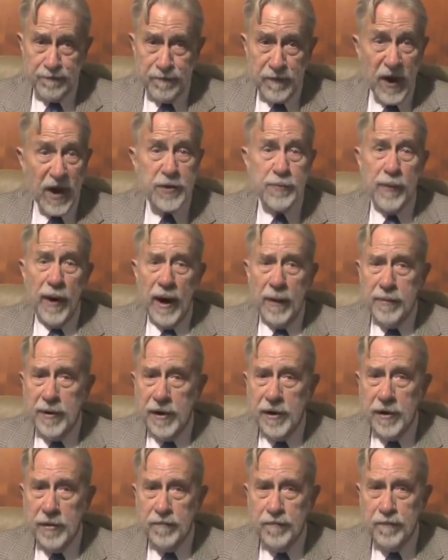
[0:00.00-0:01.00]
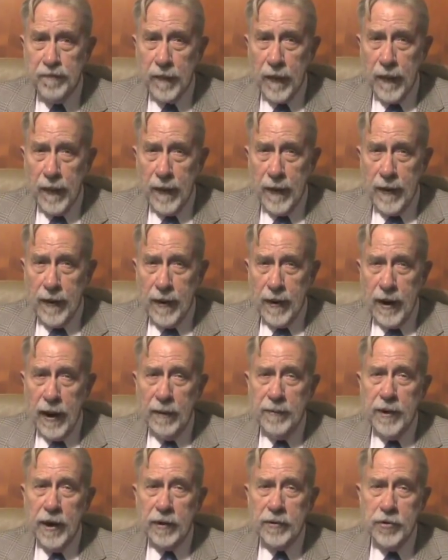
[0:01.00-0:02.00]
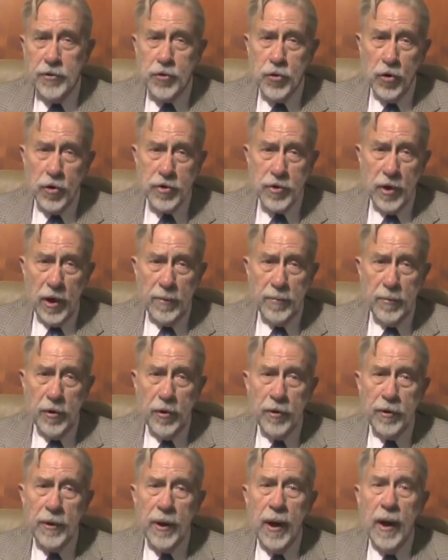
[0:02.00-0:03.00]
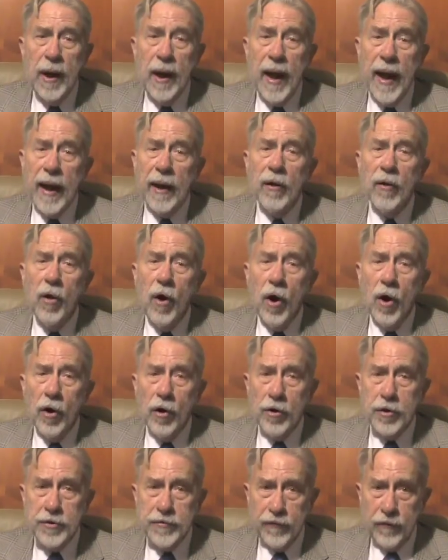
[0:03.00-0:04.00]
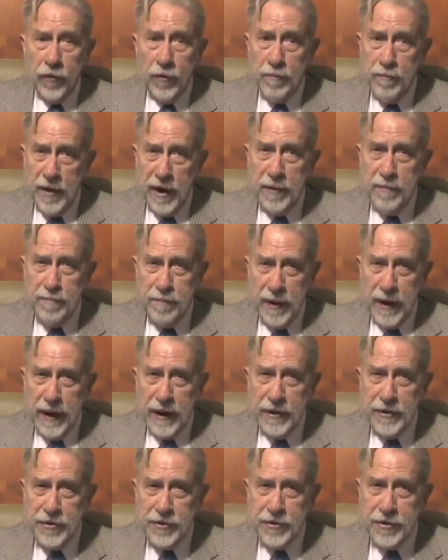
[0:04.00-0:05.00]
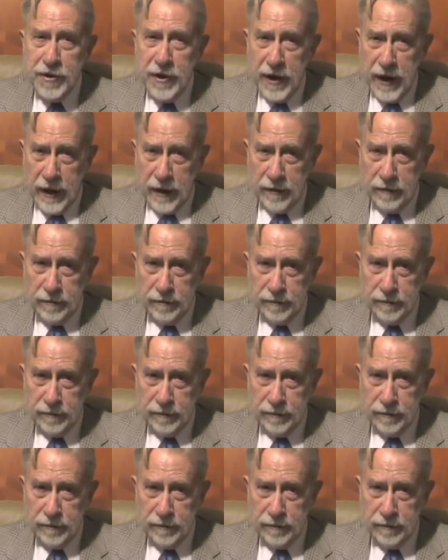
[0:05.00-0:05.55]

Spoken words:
That's my opinion. I'm Dr. George Lundberg, at large for MedPage Today.